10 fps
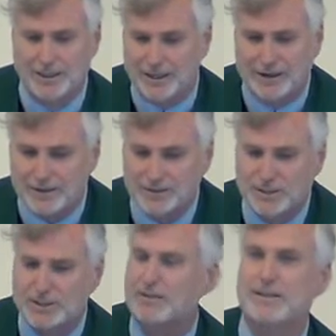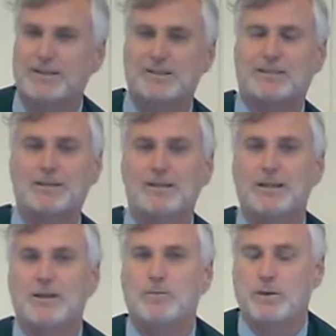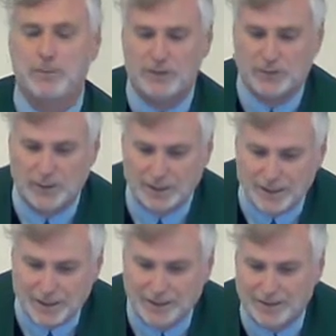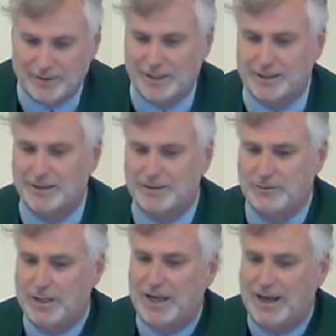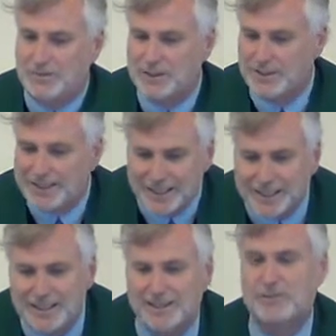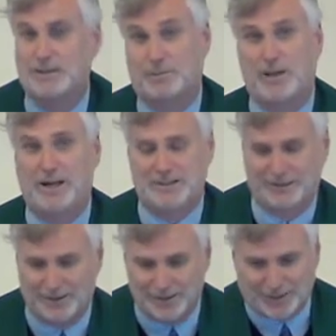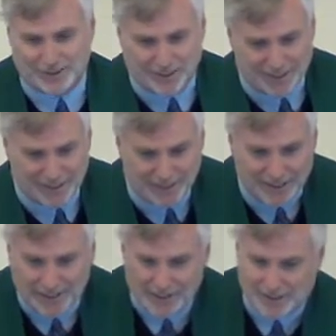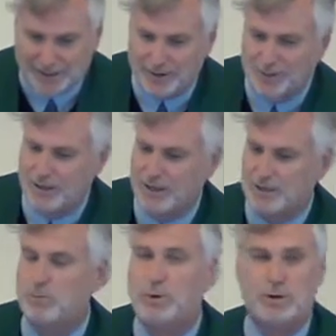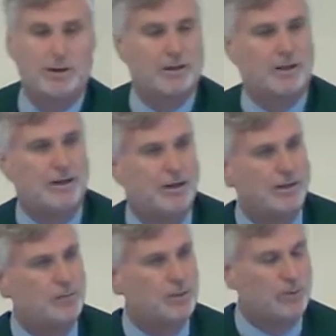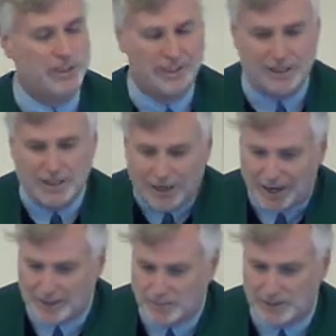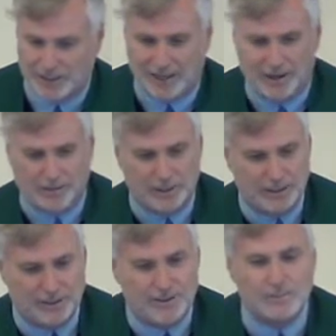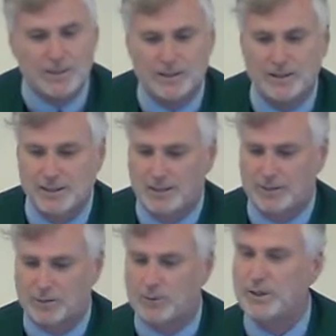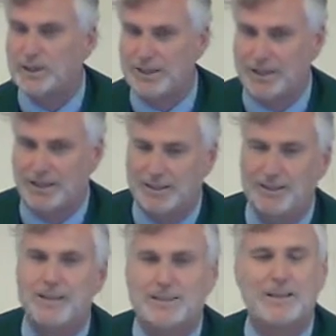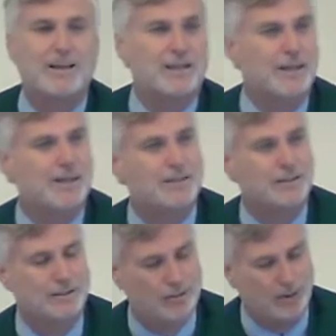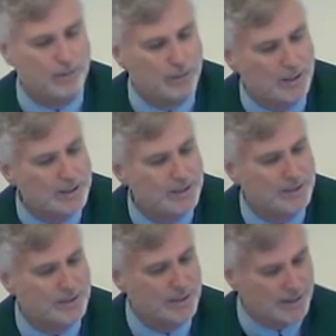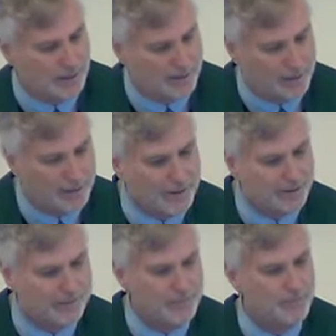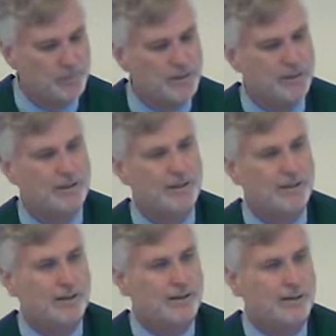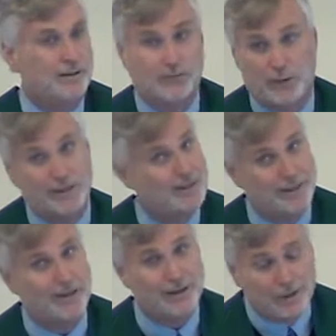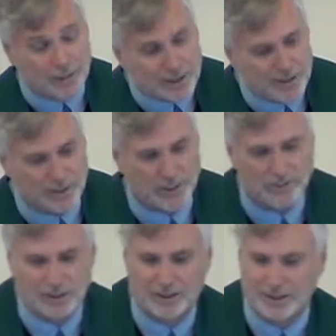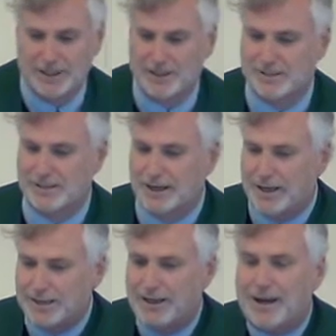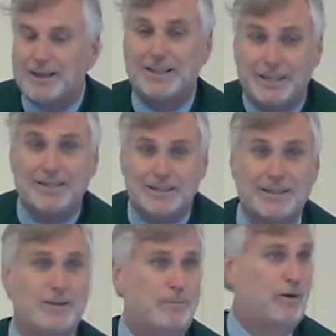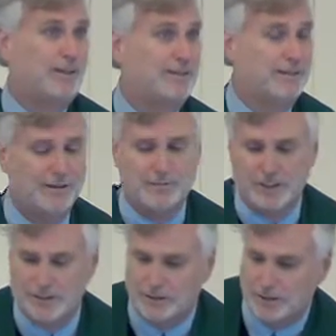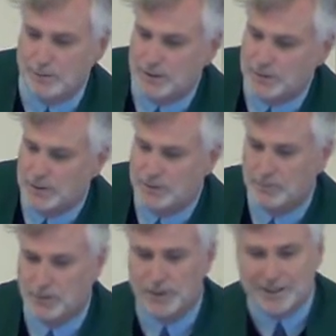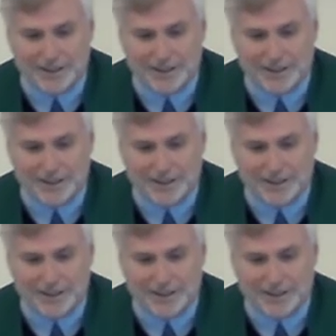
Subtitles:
Now, I don't share this to put my friend down. That could have happened to any of us pastors trying to toe that important line between hospitality and humility on the one hand and dedication to our beliefs on other. And frankly, I agreed with everything Anne said. God is present among the Jewish people.